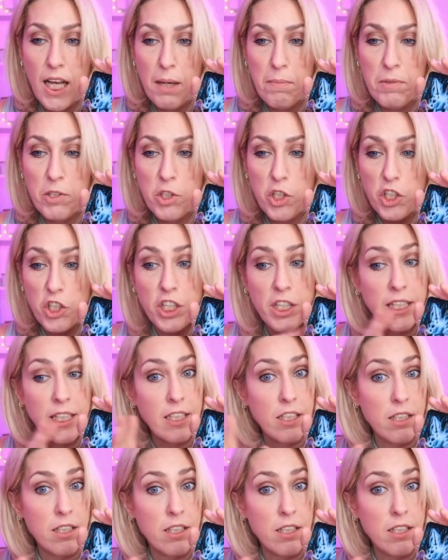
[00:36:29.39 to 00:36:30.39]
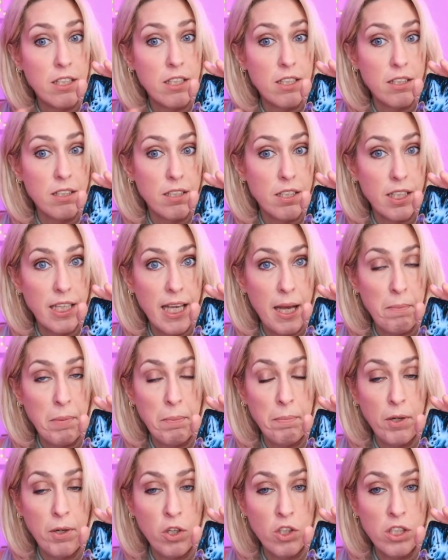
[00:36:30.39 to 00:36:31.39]
Magician can be
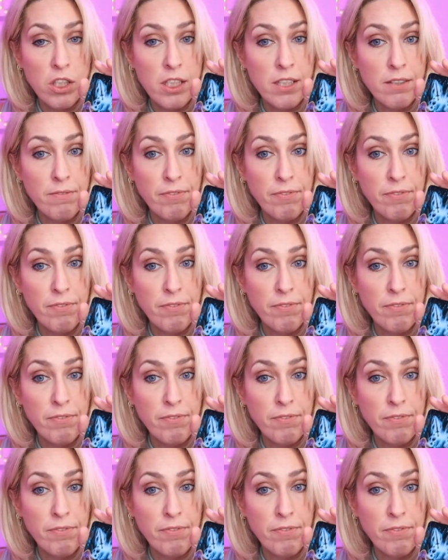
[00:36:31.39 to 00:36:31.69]
positive